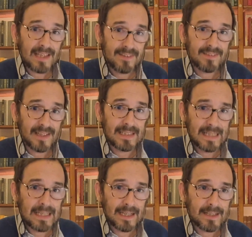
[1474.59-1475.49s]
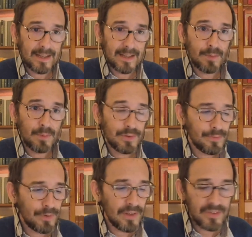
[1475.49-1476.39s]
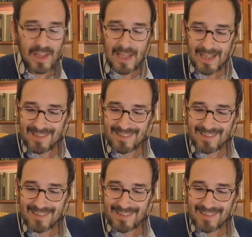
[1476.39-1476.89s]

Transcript: had this idea, I think it was the first.